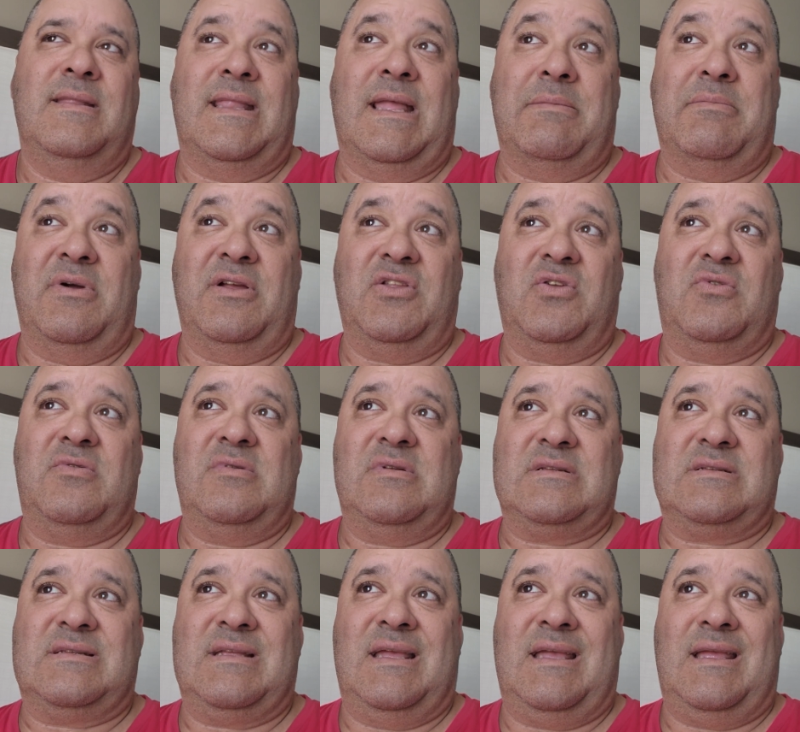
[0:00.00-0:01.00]
Now my daughter
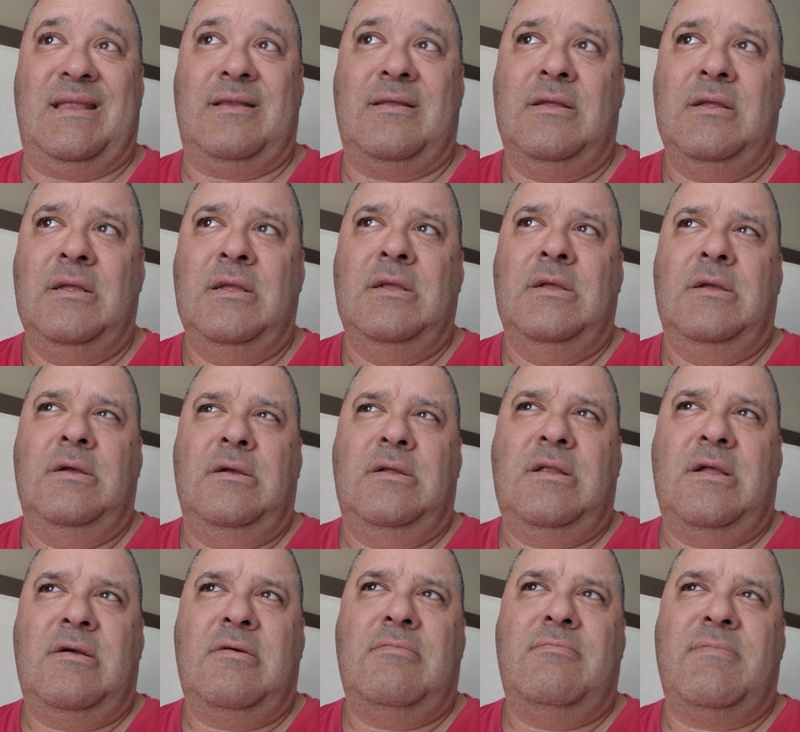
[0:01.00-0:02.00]
is saying,
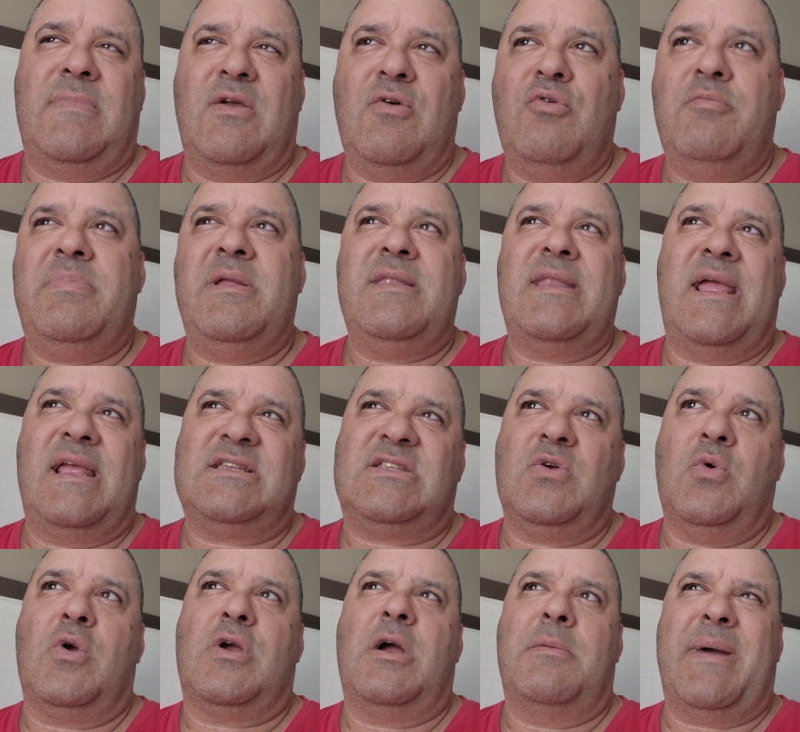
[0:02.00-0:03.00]
it would be nice
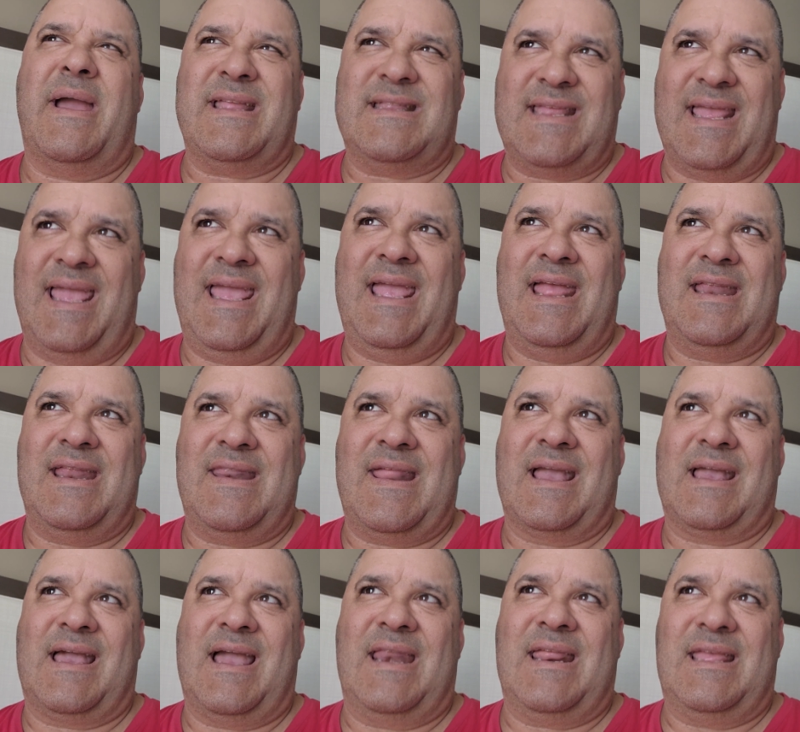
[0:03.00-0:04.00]
to work on my tan in
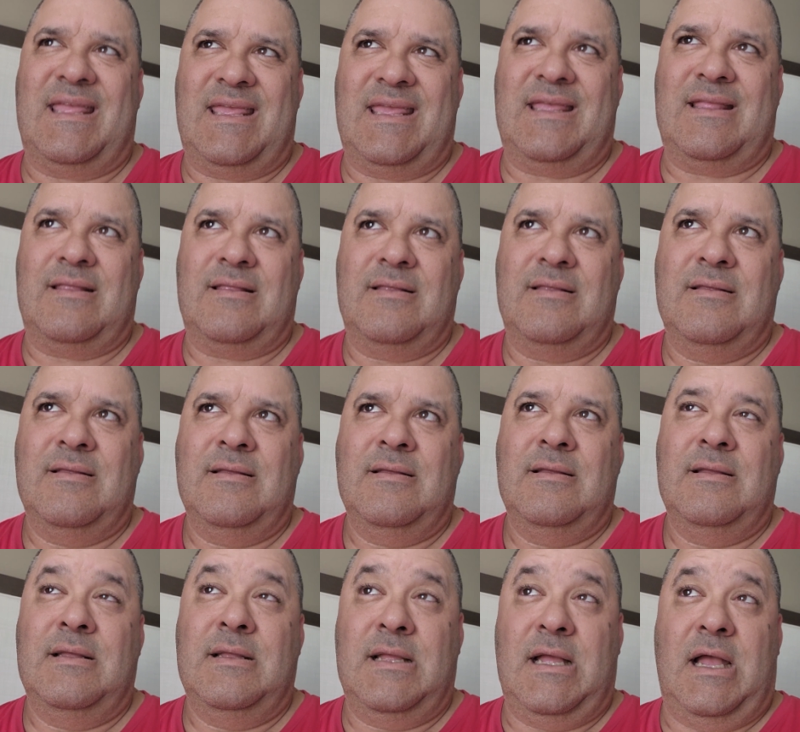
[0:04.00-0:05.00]
that kind of heat.
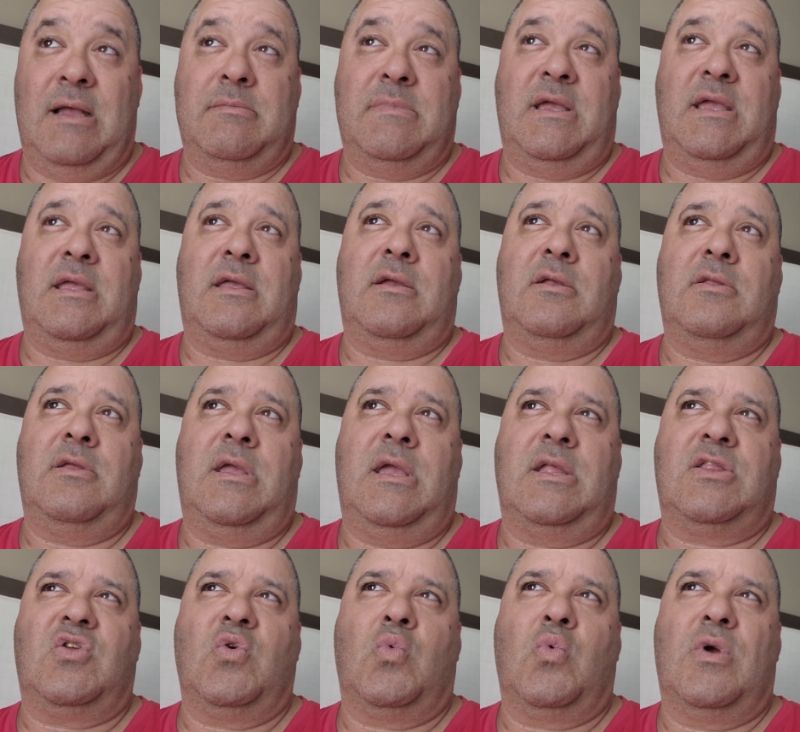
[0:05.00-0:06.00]
I'm like,
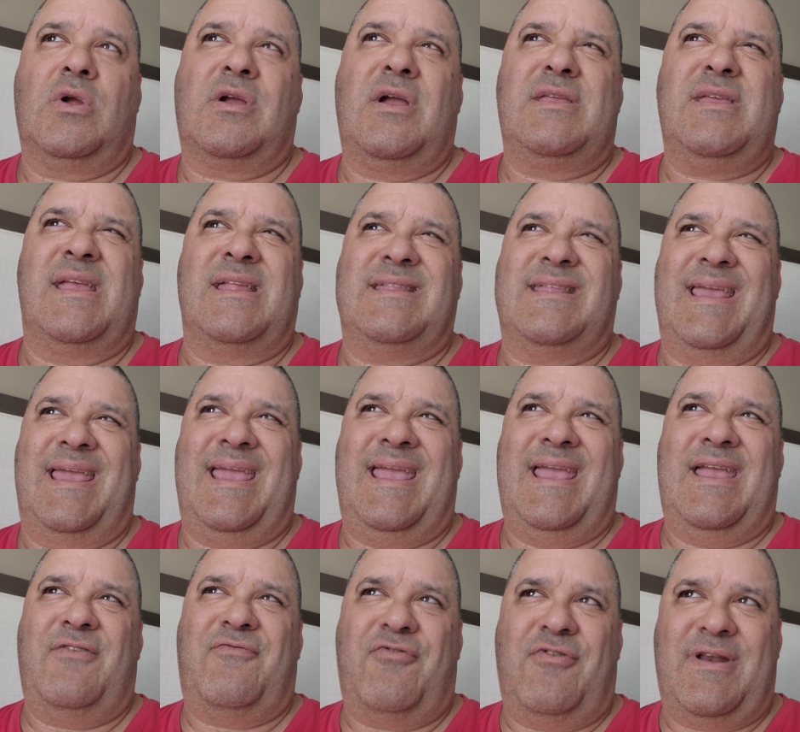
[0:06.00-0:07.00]
yeah, to work on your
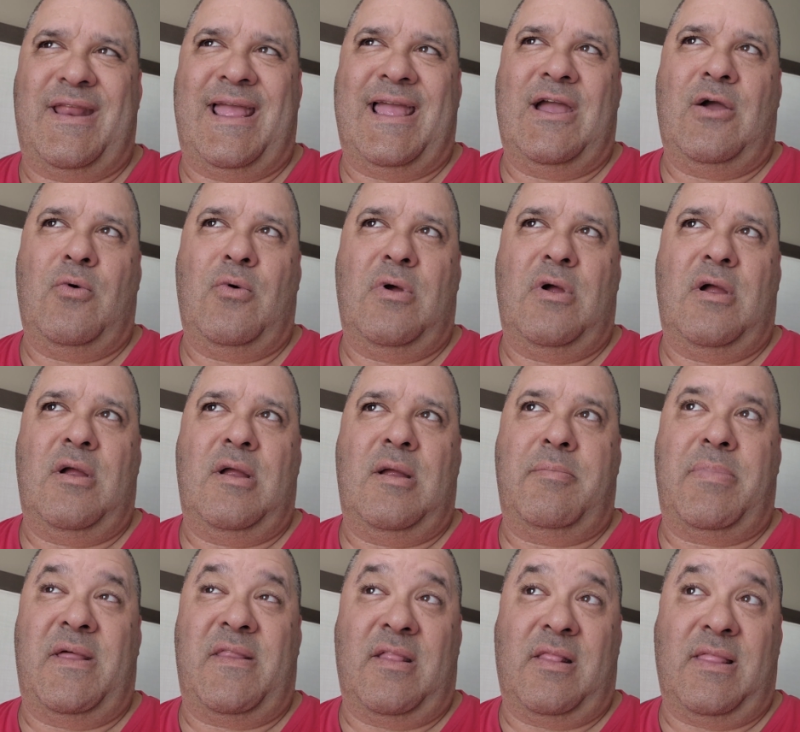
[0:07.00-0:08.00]
tan for an hour
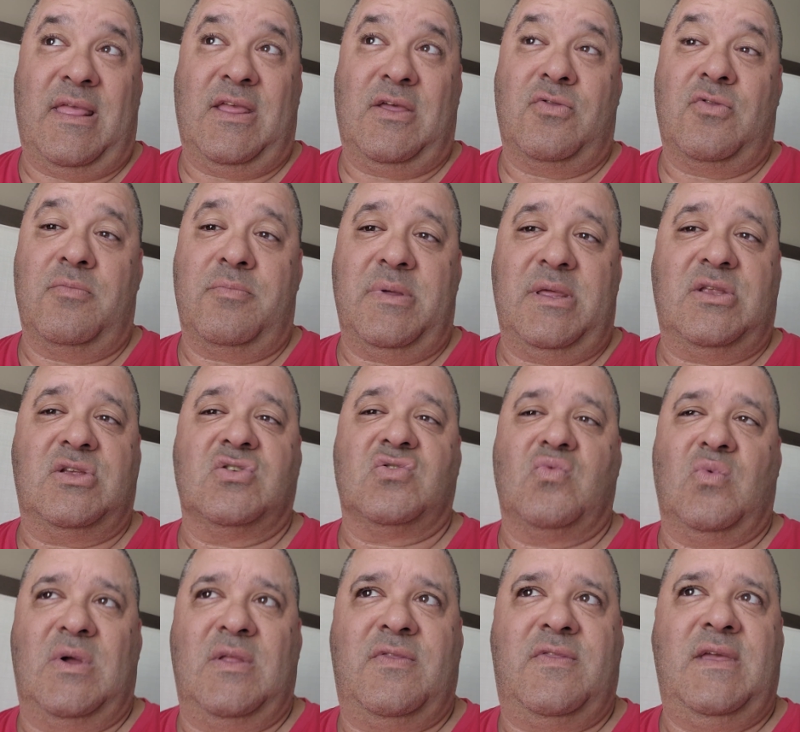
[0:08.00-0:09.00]
by the lake of the beach
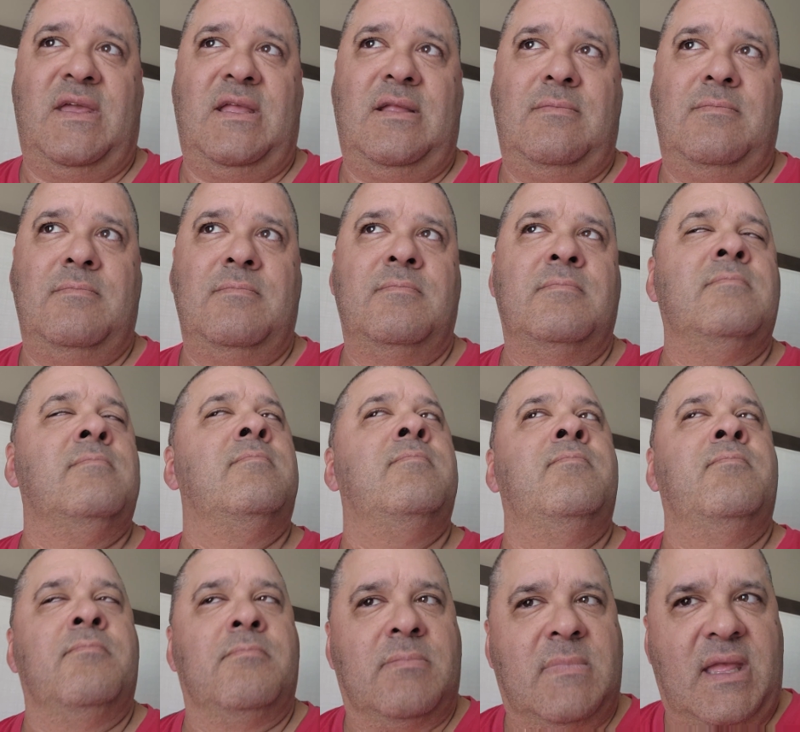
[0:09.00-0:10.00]
is one thing.
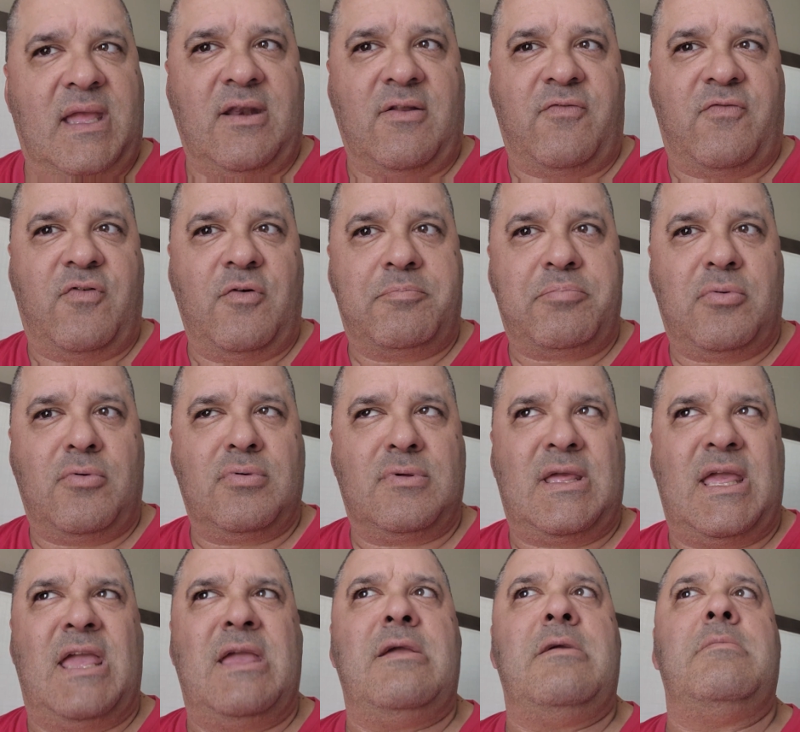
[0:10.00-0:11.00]
At a football
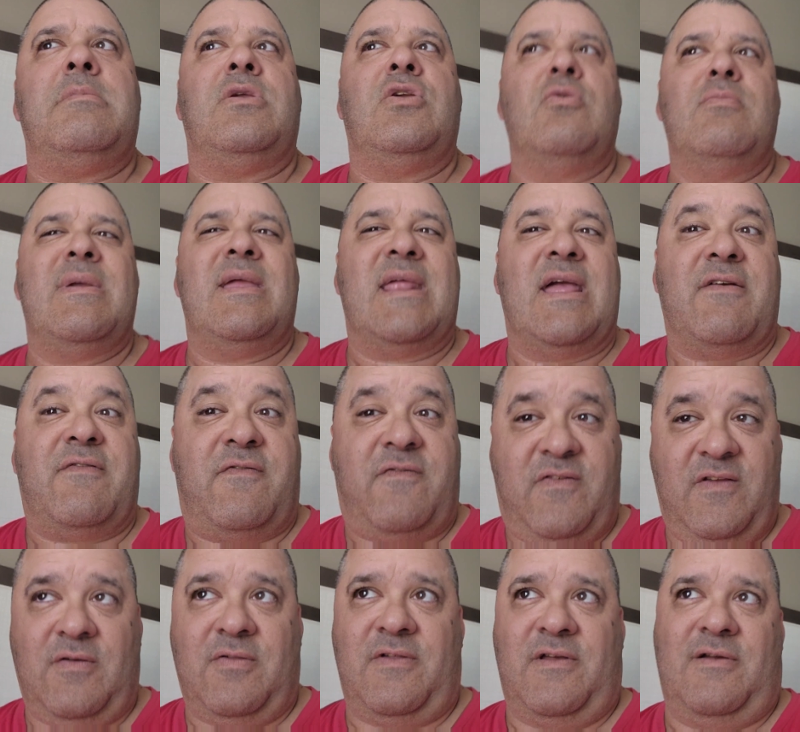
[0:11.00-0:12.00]
game, you may not
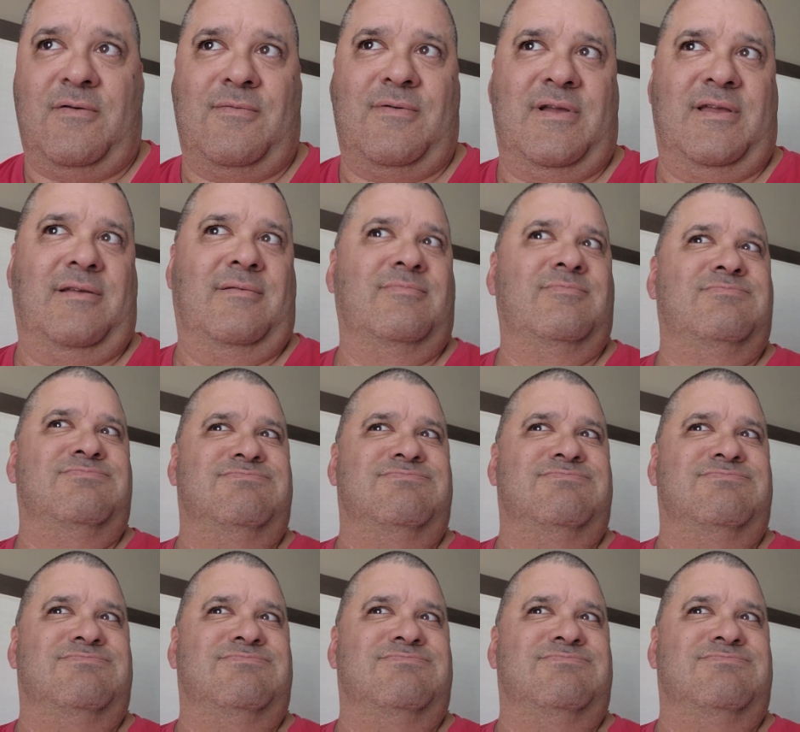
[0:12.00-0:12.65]
feel that way.